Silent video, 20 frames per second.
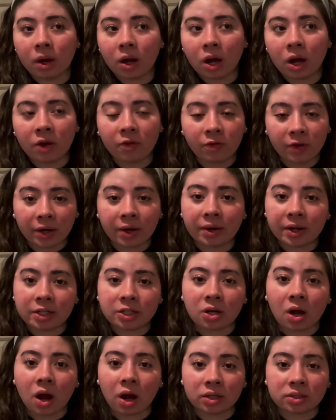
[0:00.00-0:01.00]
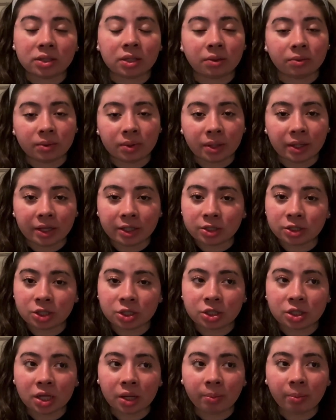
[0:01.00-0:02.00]
a very toxic
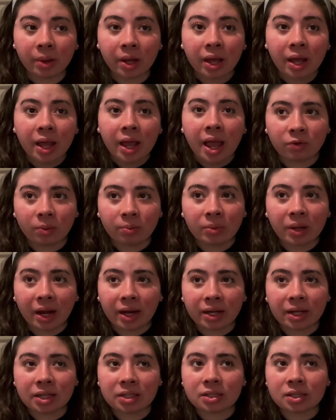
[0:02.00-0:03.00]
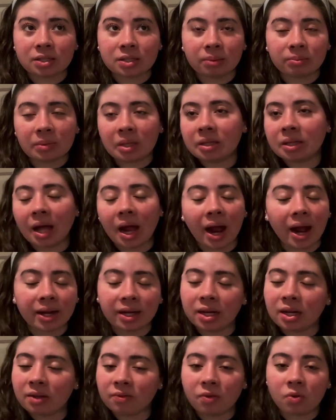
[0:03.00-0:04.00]
relationship, from getting into something that I
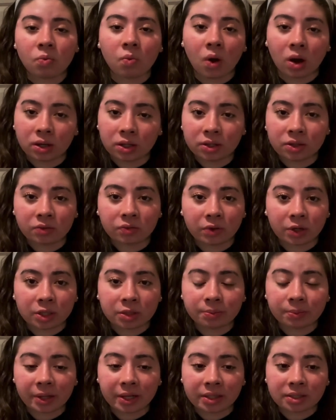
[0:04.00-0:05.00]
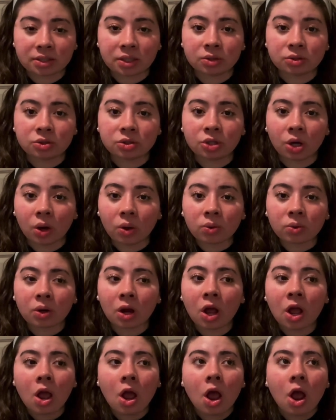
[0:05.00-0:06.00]
didn't even want in the first place. So don't
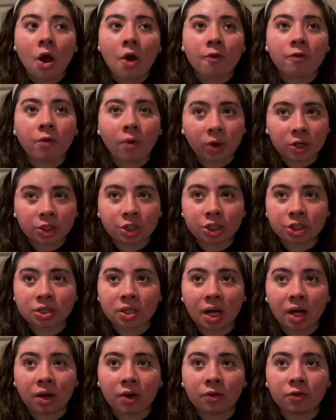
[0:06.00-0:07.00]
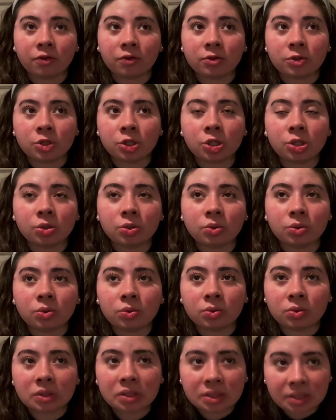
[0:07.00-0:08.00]
force yourself
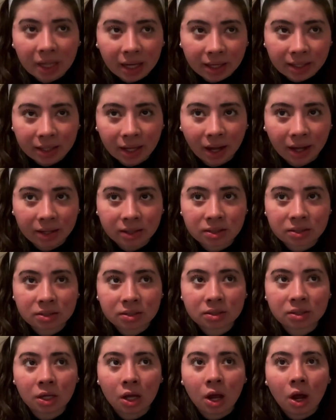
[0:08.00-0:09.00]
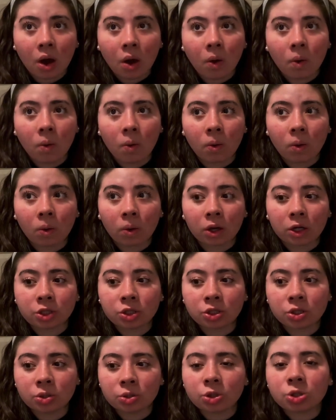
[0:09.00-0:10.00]
to say yes or
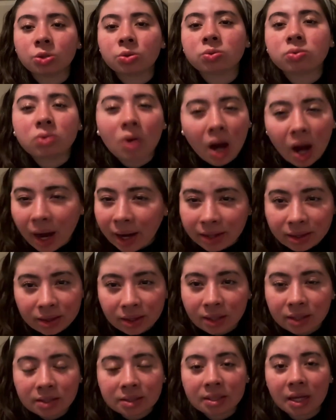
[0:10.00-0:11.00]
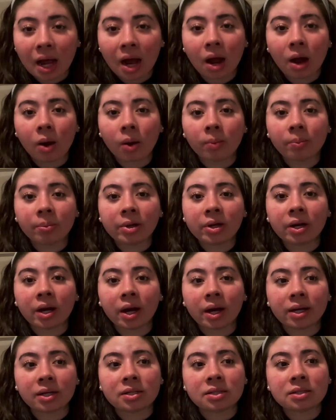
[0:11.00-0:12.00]
to try things out
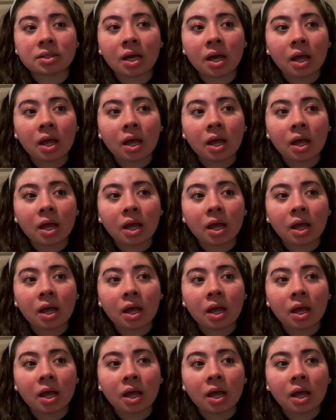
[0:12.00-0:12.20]
because